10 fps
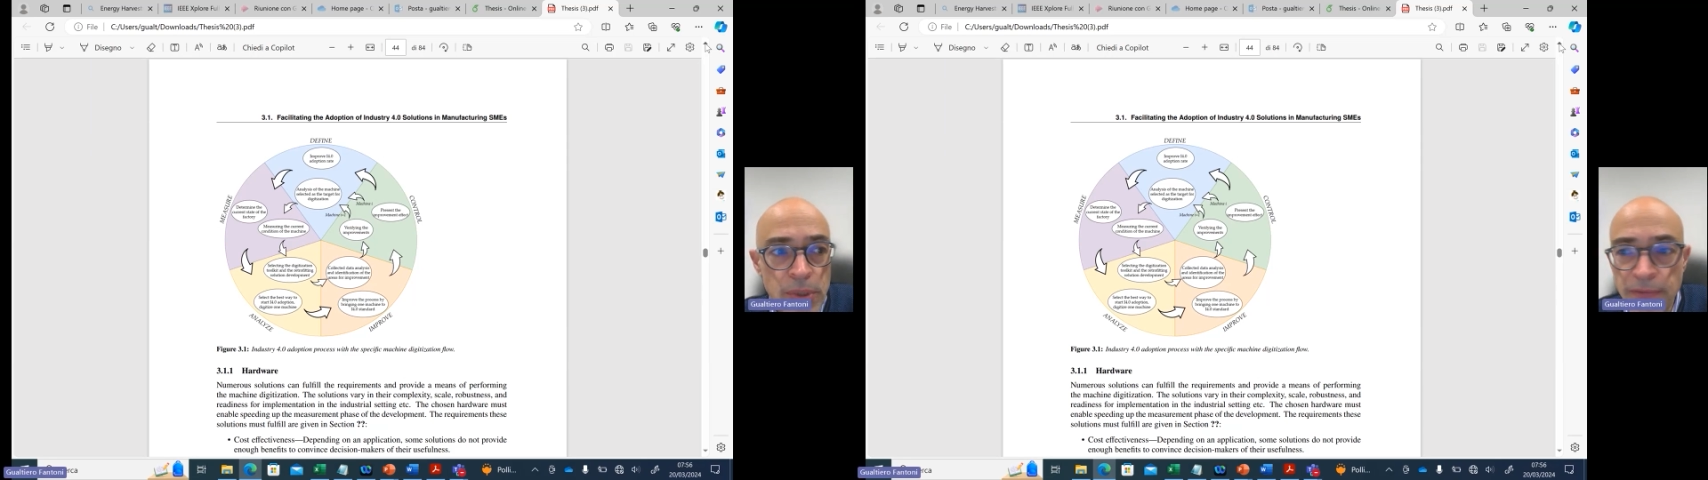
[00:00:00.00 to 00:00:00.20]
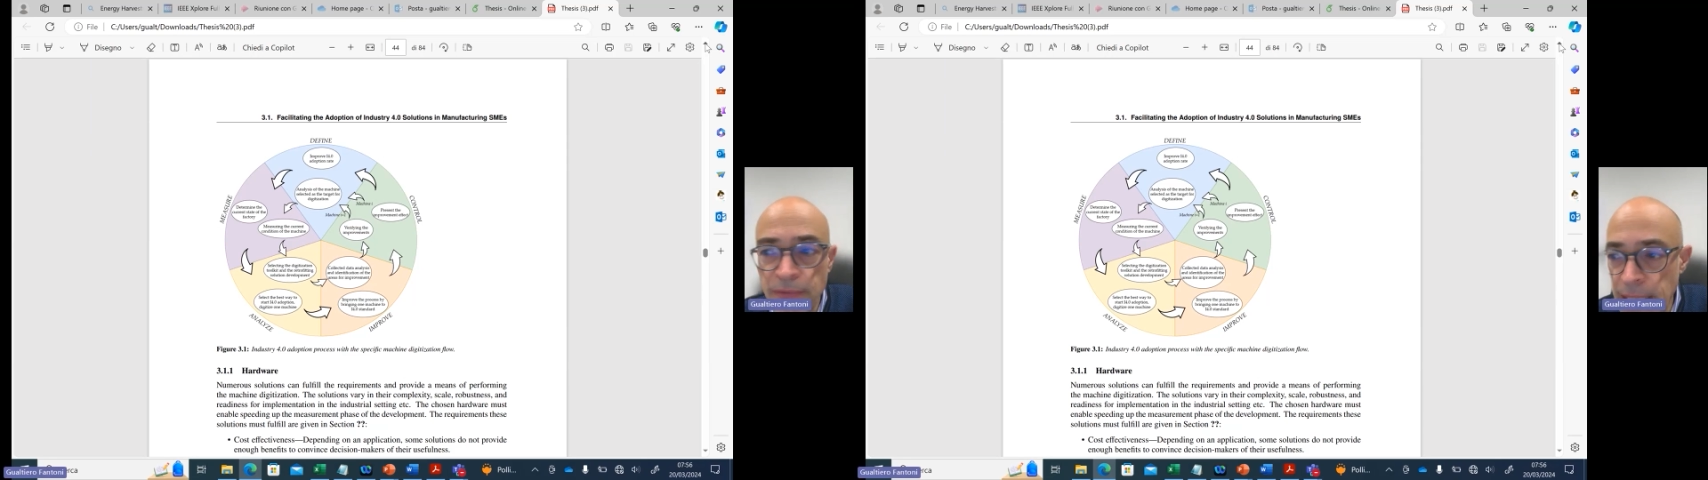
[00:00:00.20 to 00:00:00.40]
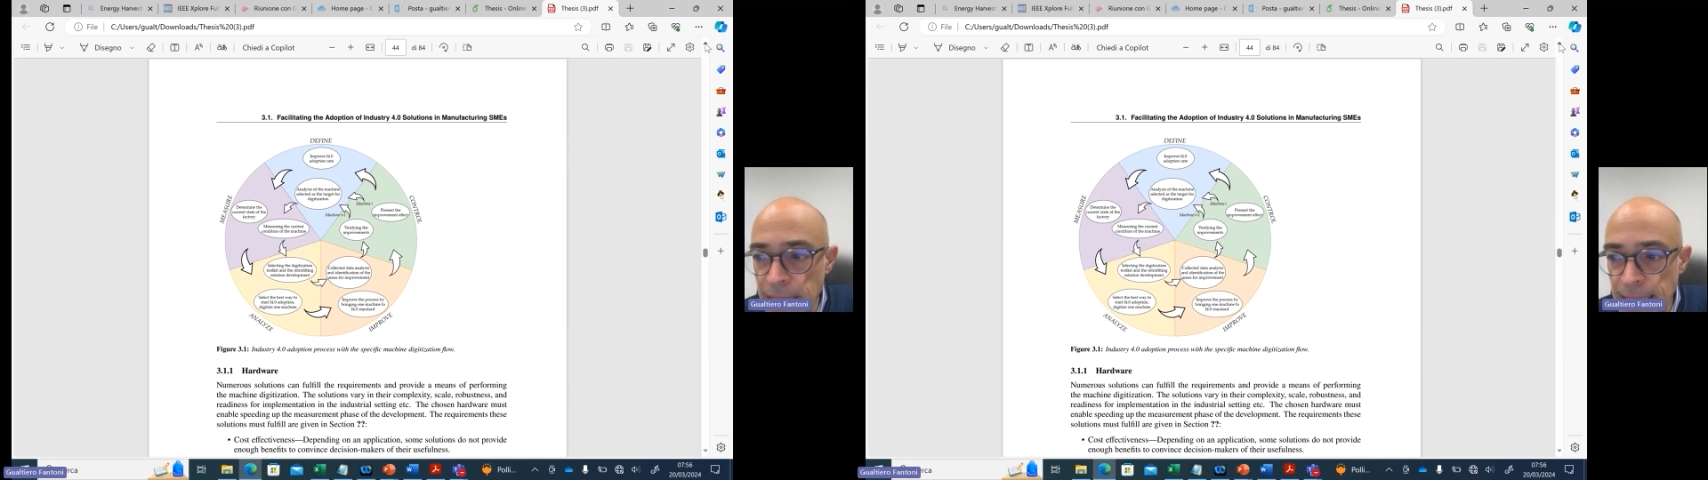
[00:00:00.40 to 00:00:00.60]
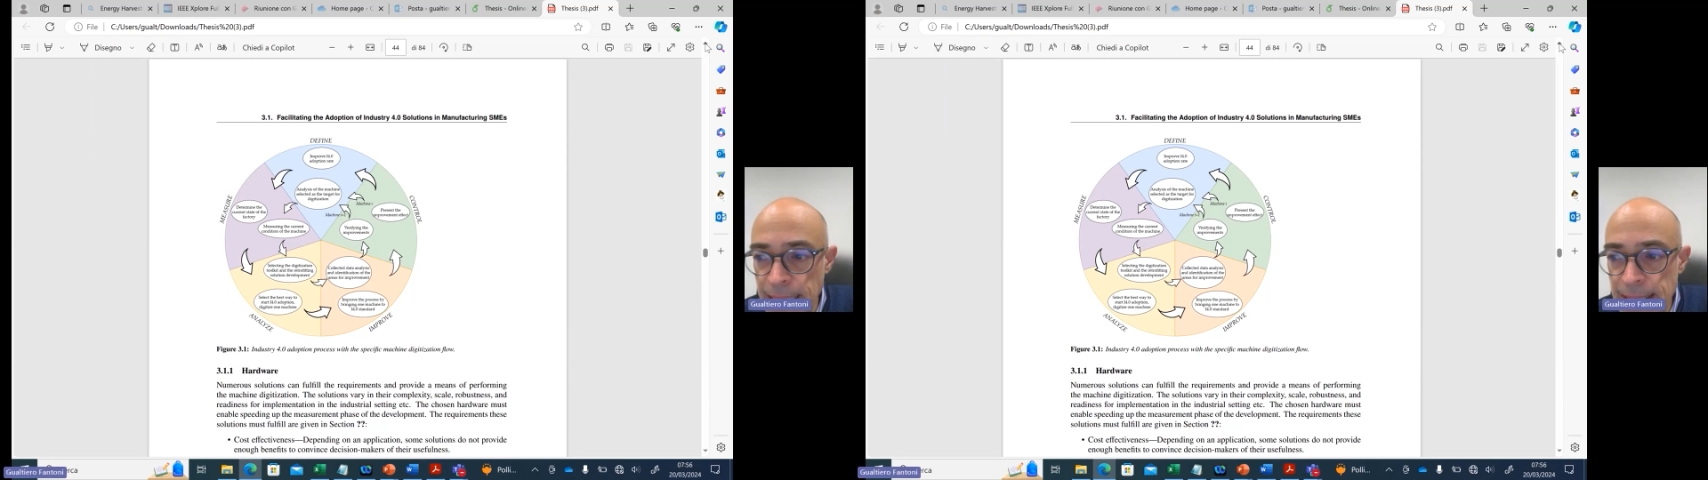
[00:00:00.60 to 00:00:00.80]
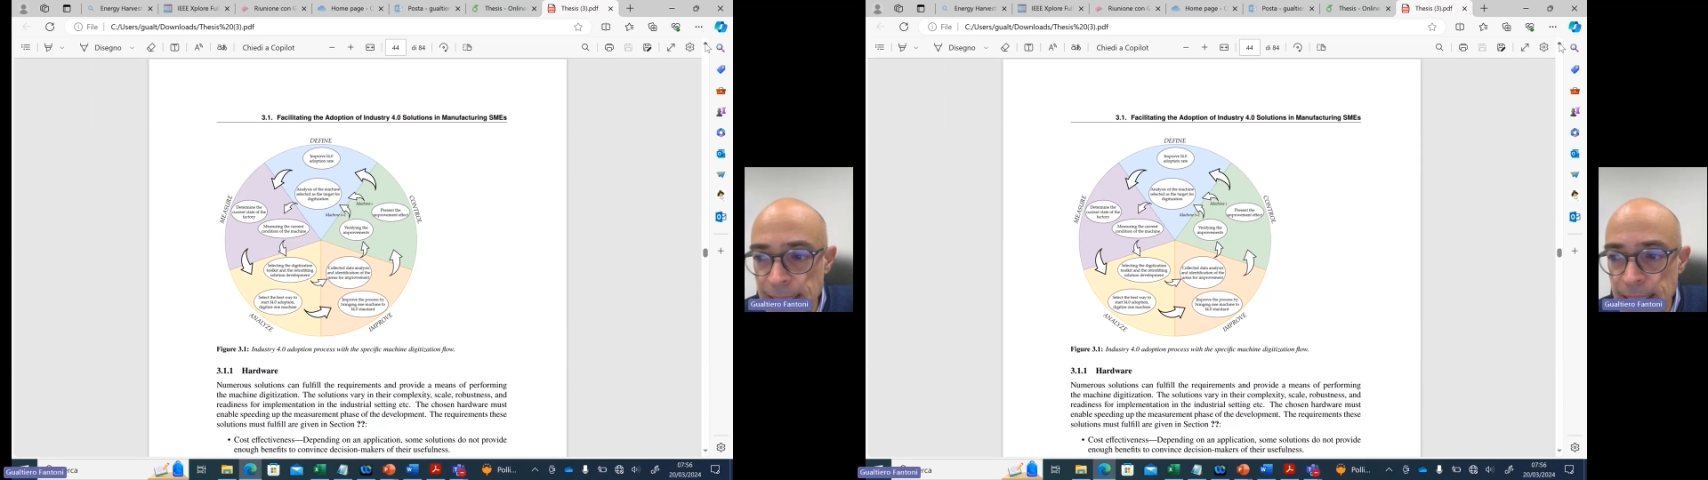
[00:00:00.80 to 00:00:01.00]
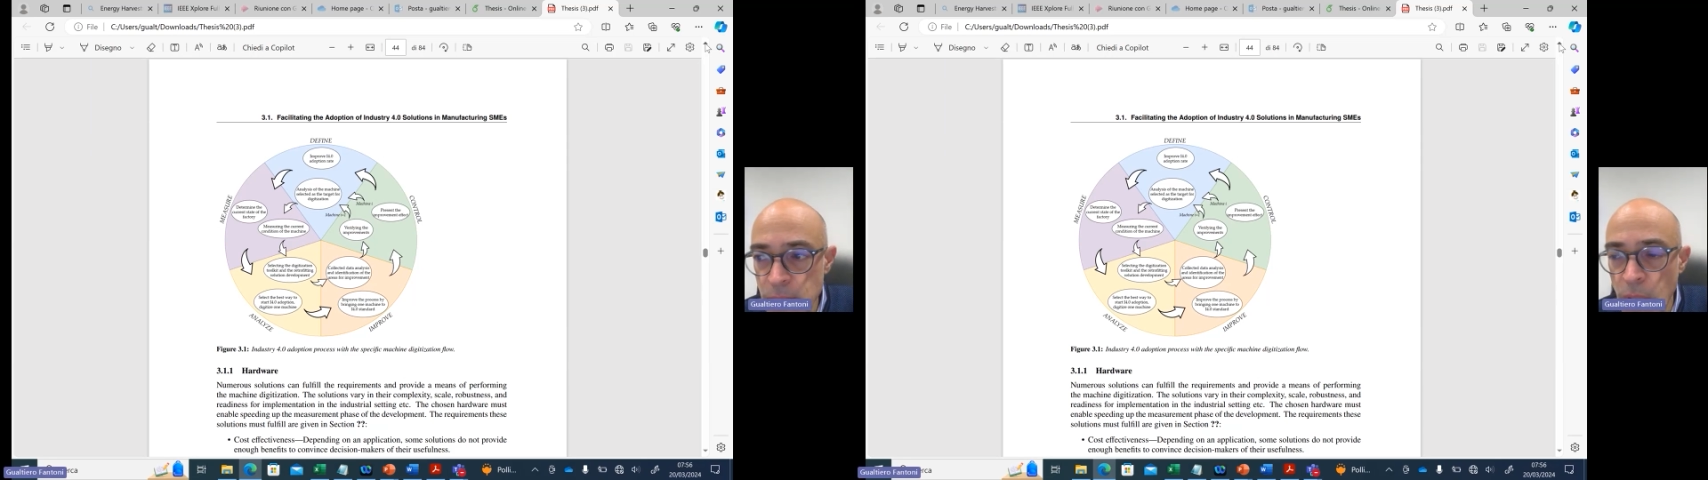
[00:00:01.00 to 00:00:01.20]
different cases,